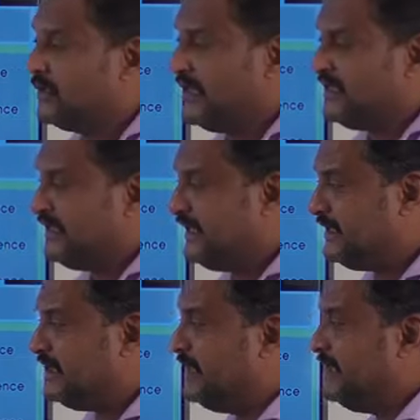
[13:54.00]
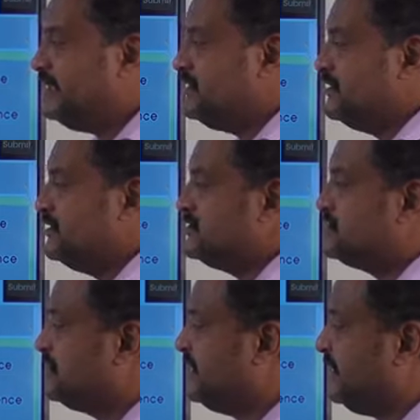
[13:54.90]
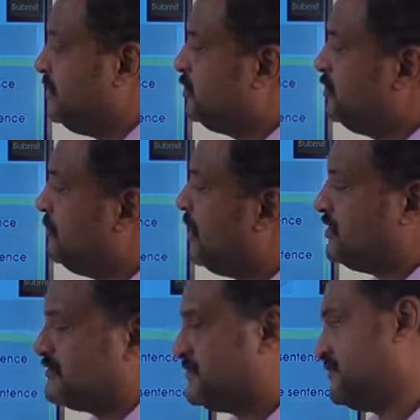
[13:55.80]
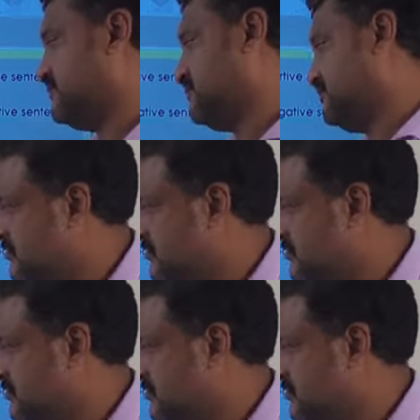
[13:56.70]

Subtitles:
Write neatly to get good marks.